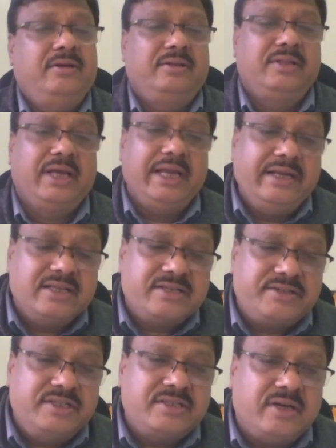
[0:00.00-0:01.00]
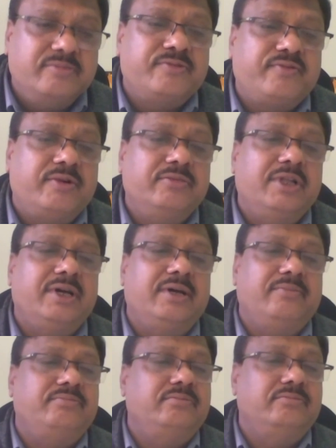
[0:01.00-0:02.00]
the industries comes from
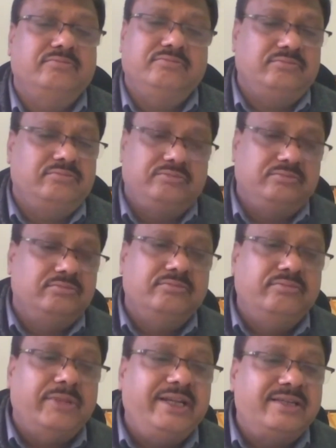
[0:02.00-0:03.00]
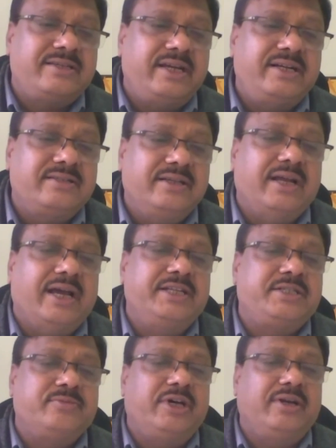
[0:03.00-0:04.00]
the many states in
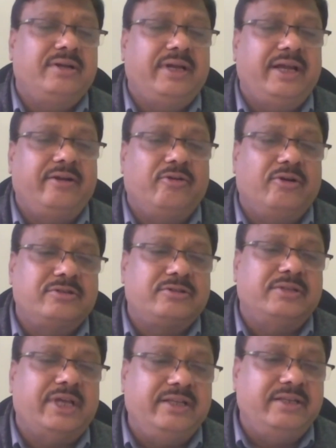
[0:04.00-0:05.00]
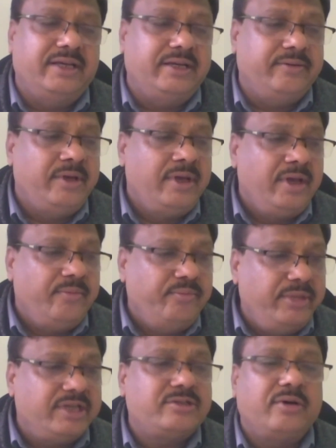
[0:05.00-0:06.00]
IHMR and also there is a
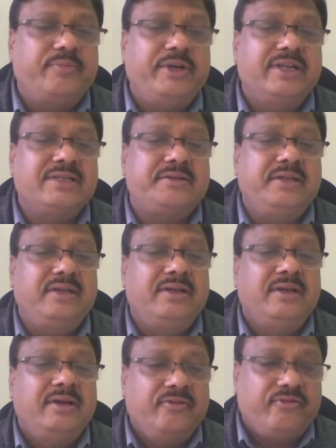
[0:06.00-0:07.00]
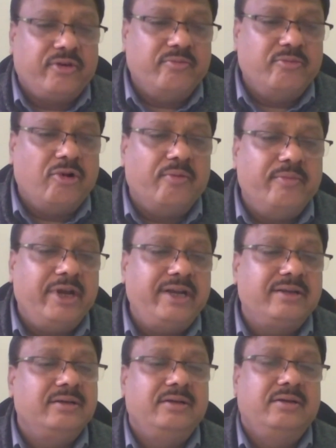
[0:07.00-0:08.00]
mix of industry from
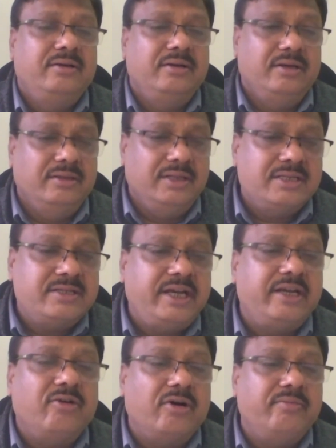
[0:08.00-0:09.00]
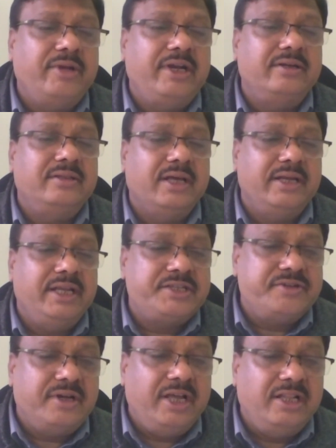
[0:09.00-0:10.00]
government, uh, the state government, the
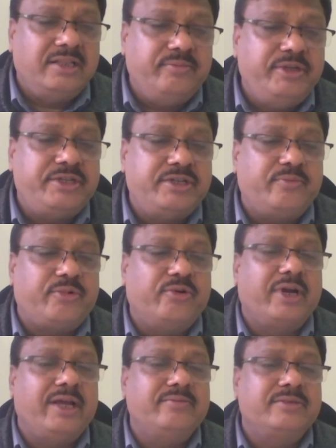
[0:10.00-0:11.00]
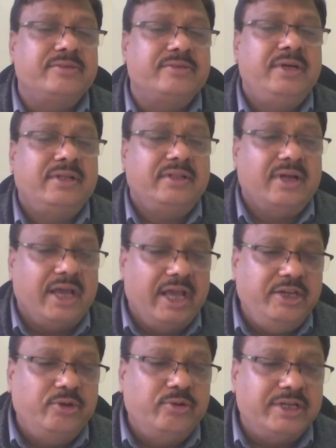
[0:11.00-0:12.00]
National Health Mission programs, the
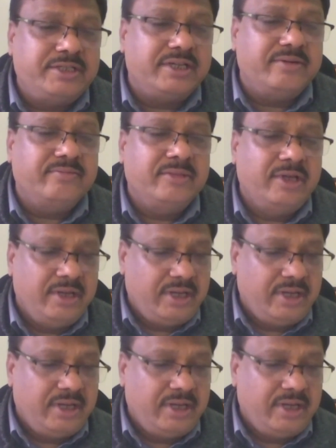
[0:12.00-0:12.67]
NUHM,